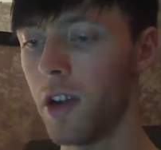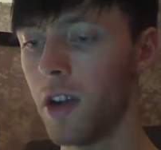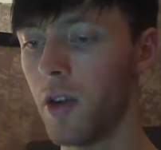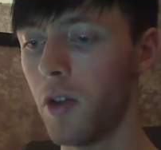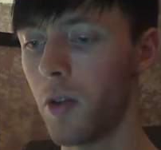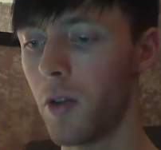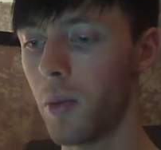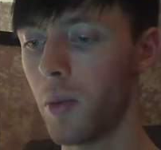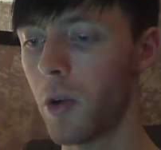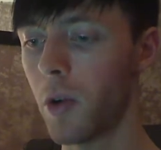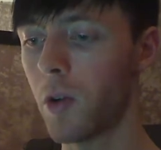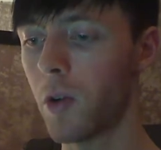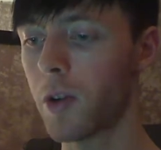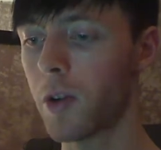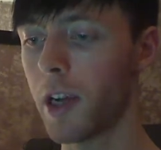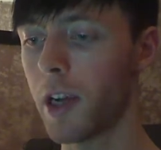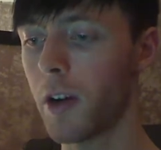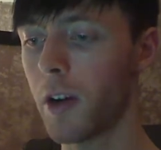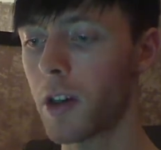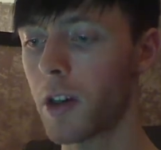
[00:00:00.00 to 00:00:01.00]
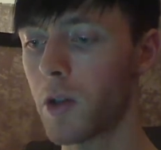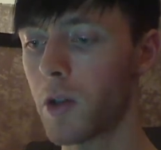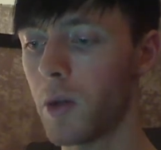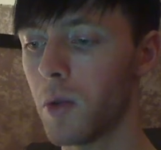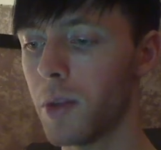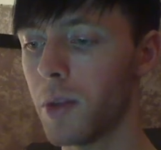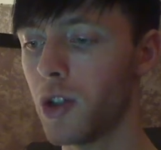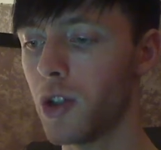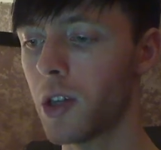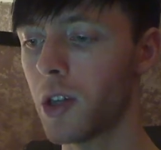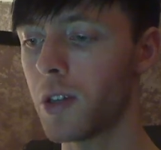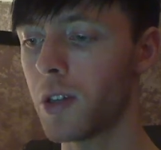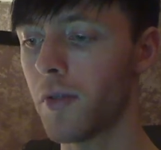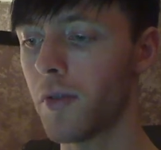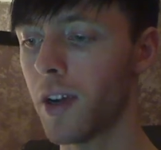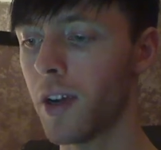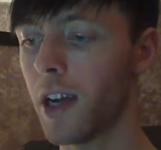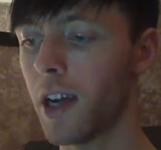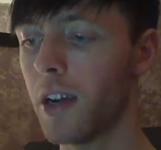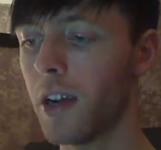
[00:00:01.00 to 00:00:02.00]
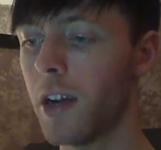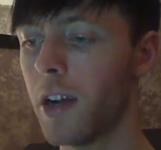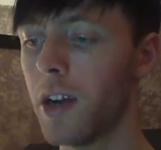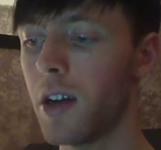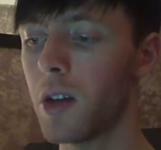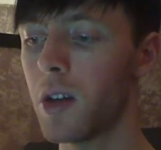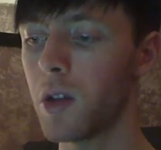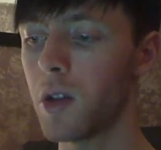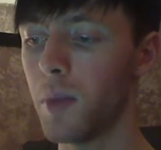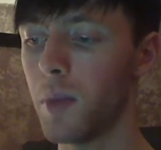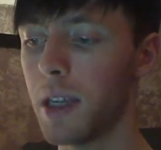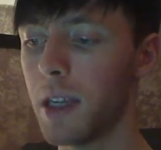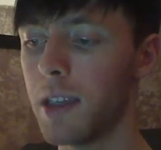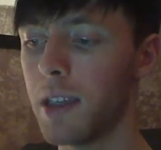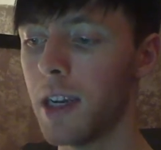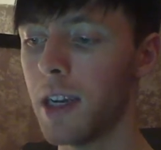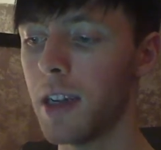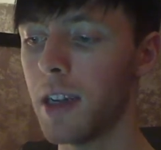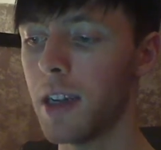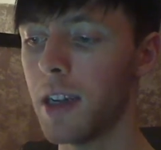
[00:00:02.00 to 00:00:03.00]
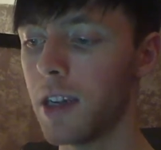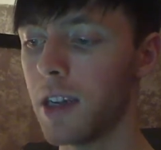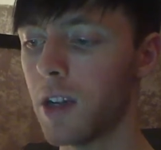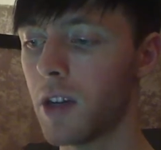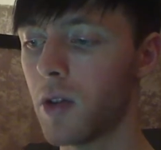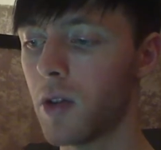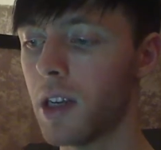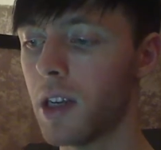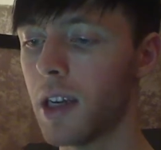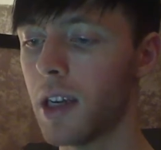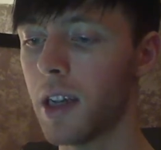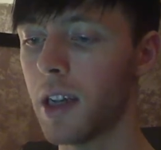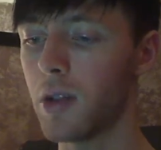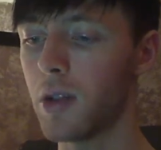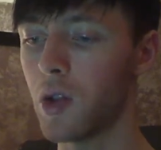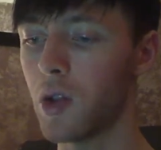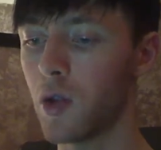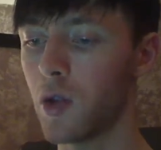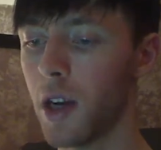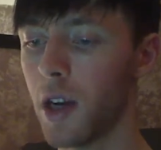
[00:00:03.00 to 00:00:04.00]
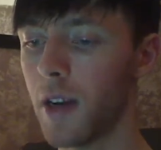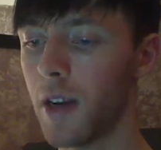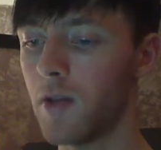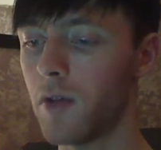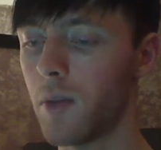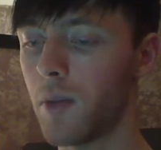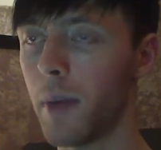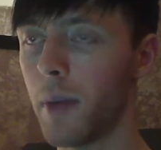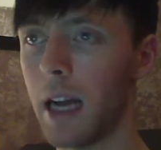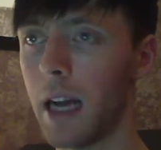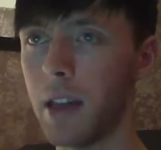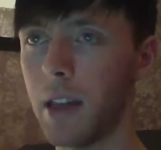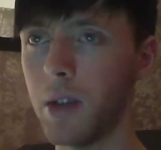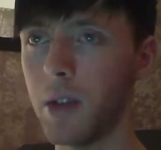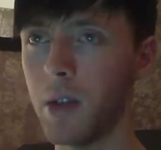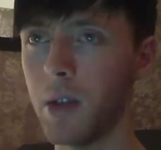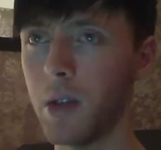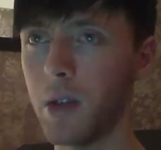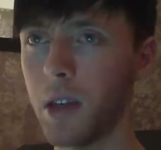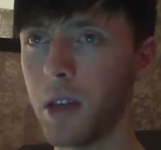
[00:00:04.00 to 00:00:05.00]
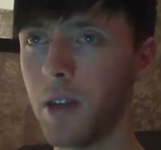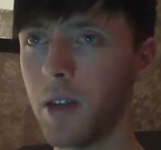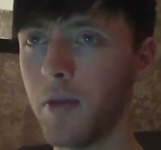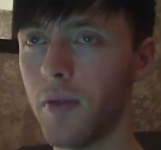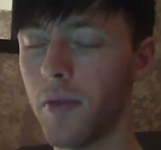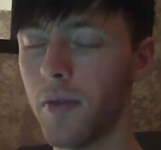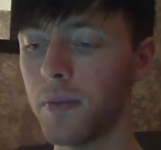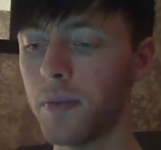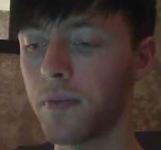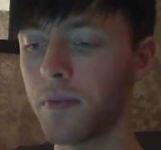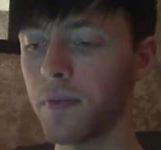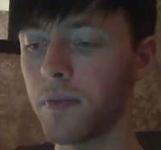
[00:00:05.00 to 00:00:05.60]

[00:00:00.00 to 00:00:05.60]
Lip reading: Your moral character will be justified, so maintain integrity and strive to balance yourself.